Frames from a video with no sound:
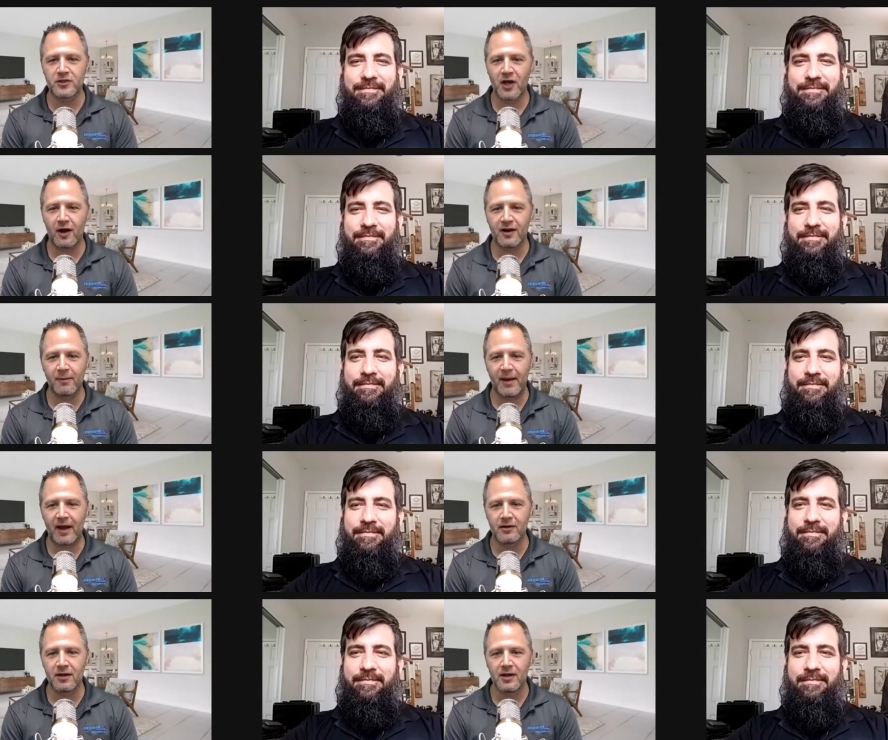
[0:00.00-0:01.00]
Speaker 1: we're talking
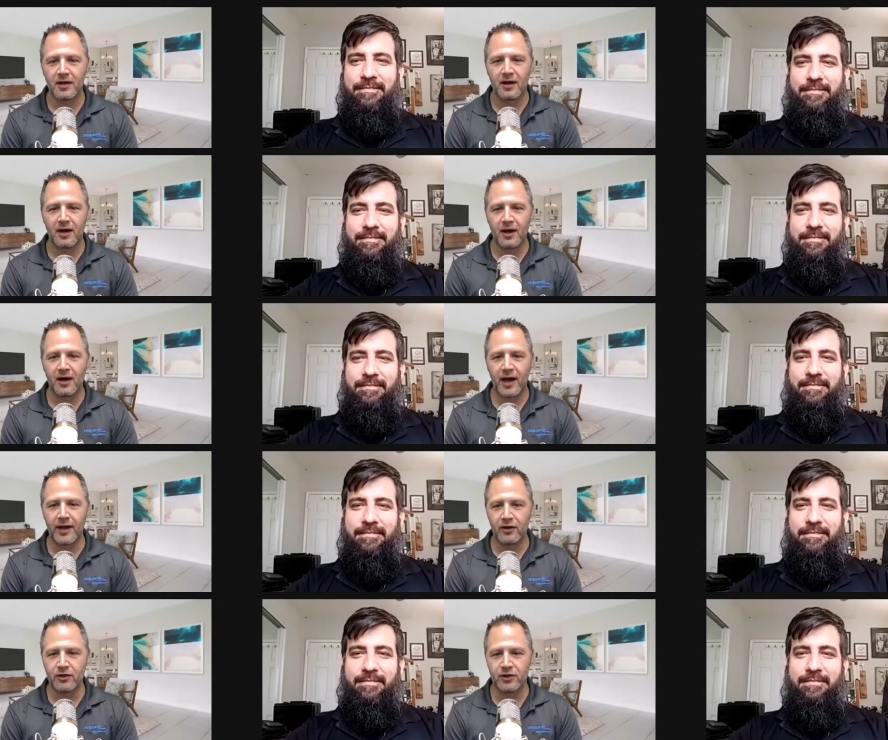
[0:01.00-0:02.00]
about. Uh,
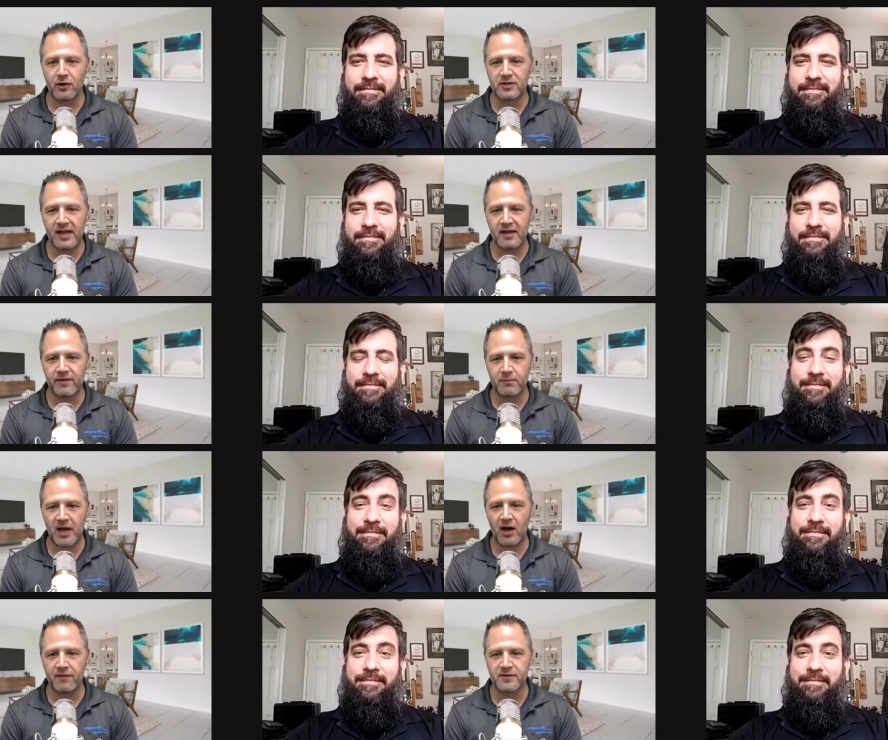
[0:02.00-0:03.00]
I know you know Dave in
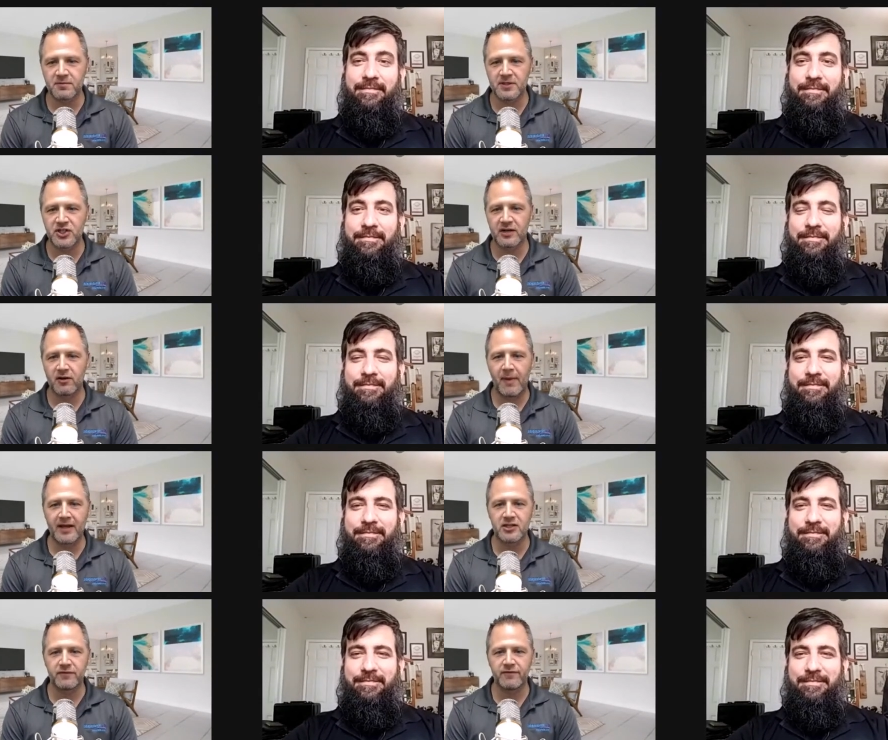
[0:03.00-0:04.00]
my office, my general
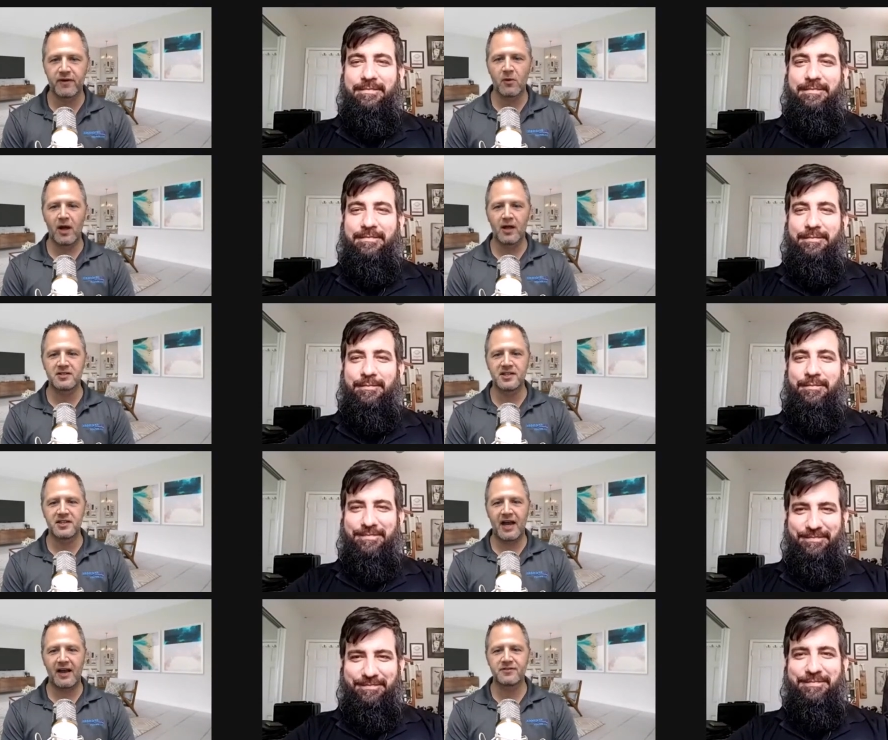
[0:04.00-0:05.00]
manager, very well. He
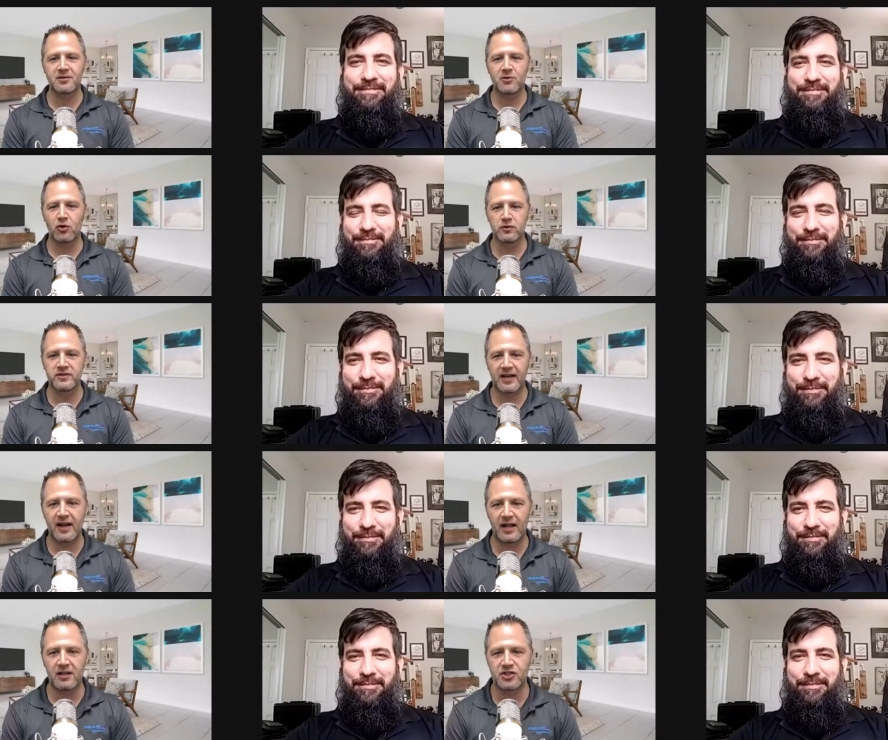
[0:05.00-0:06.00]
said you have some cool
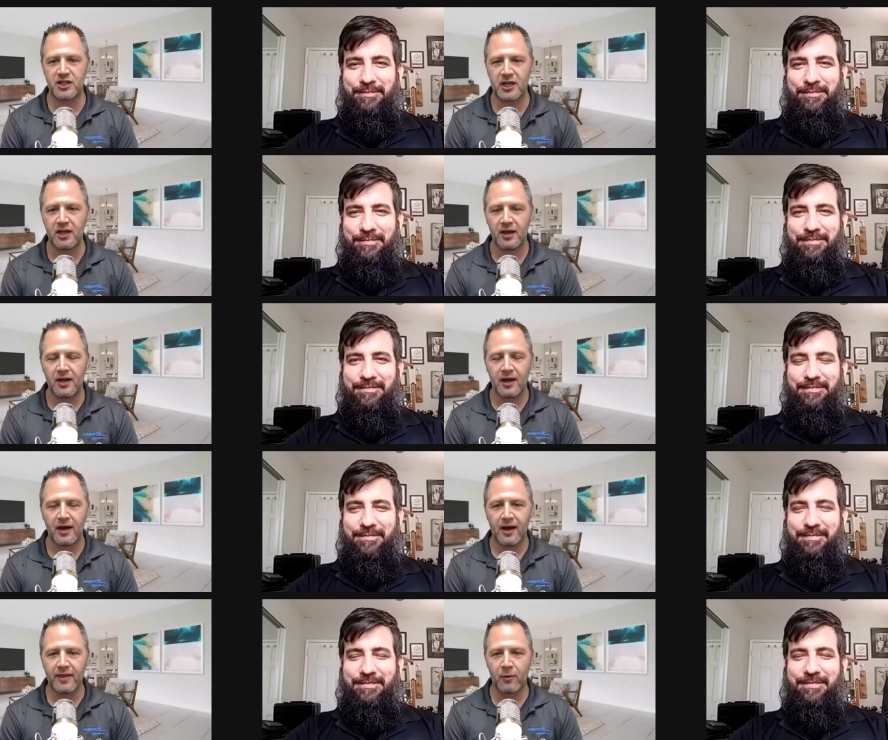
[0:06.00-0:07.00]
technology
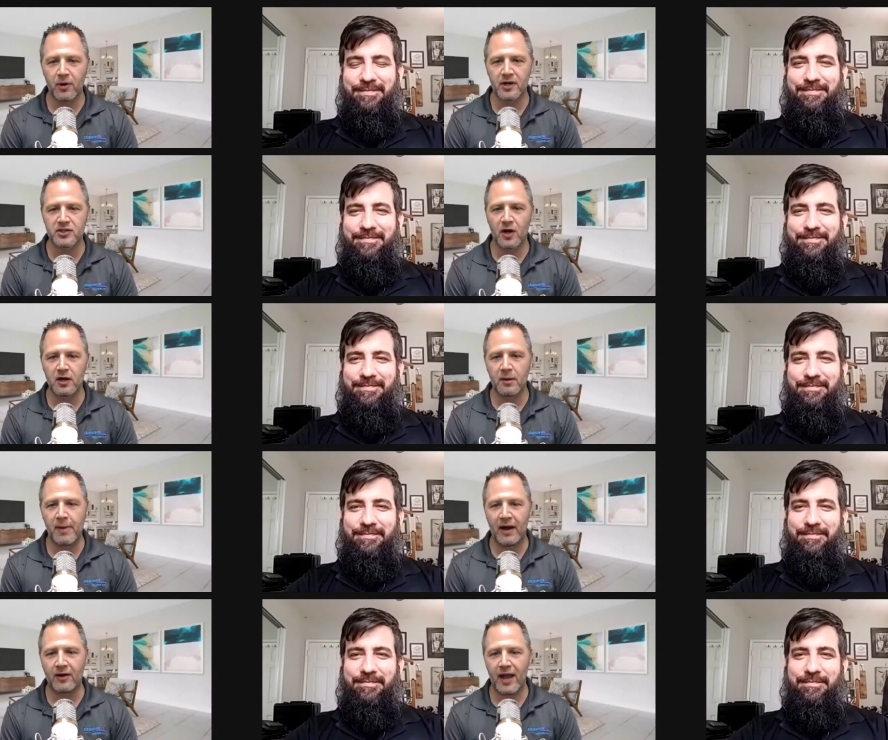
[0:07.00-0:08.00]
uh, that we're going to talk
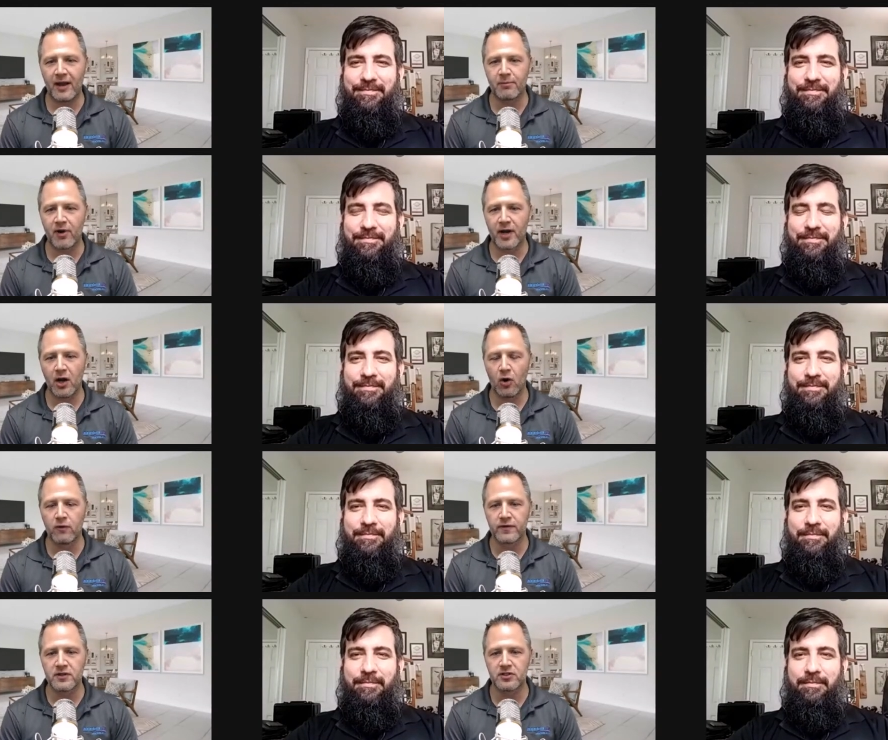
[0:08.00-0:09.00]
about and bring
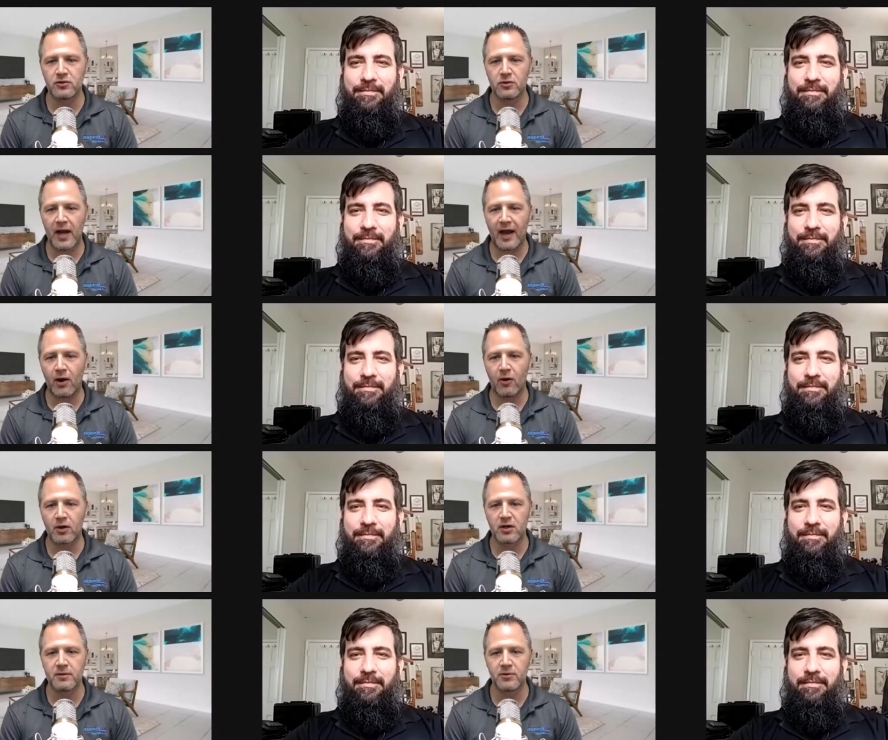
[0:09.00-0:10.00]
over to
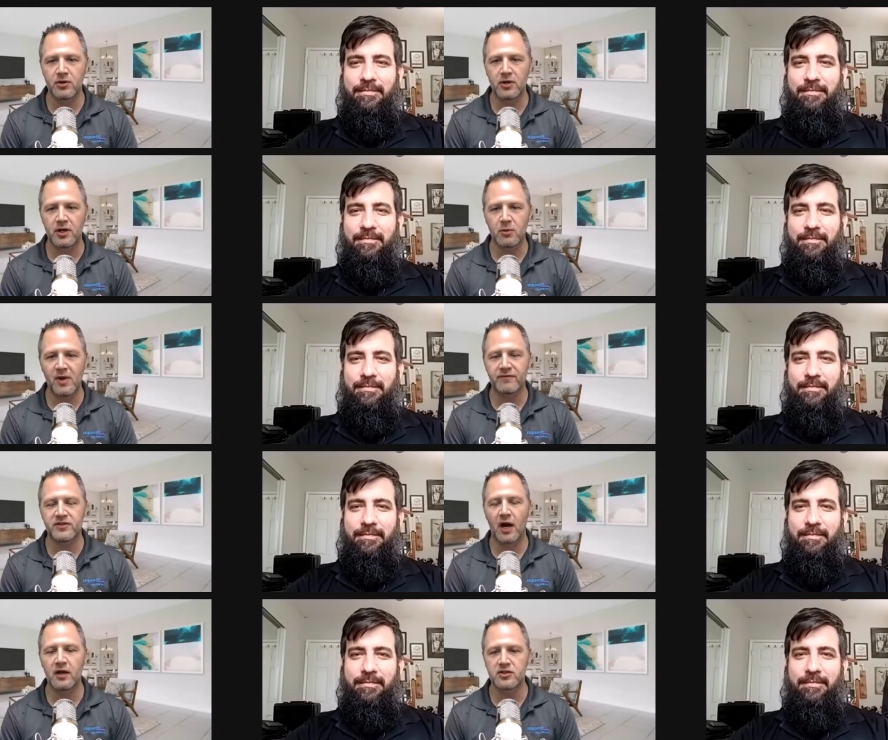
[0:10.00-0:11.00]
our community. We have
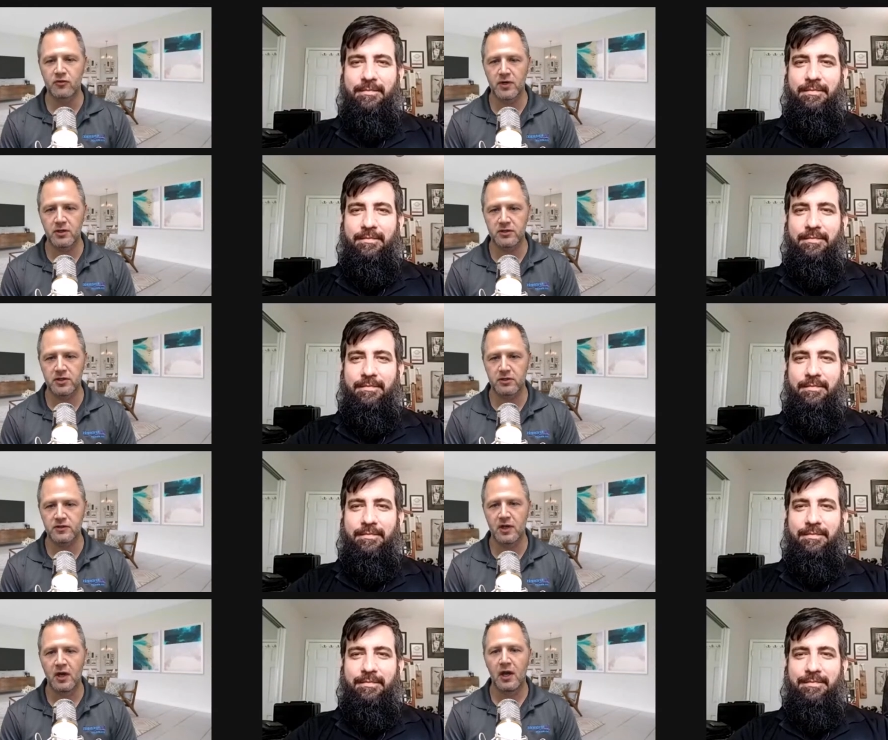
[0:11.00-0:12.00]
tons of
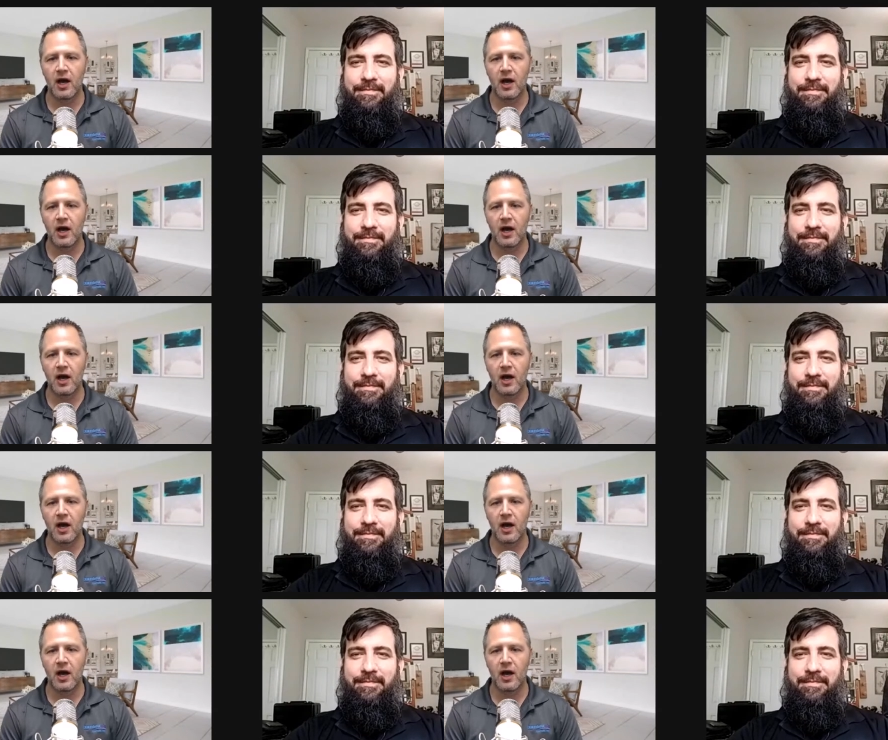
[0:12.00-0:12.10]
realtors